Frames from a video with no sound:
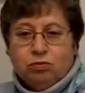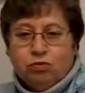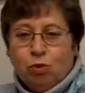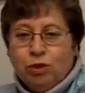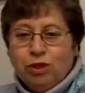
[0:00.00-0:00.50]

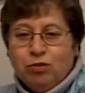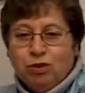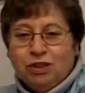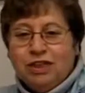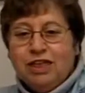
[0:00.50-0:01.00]
four
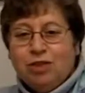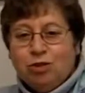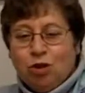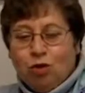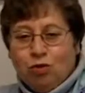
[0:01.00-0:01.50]
different
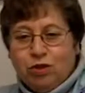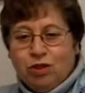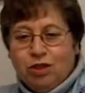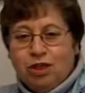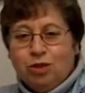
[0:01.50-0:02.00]
leagues over
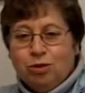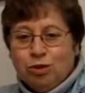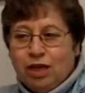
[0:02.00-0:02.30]
the years,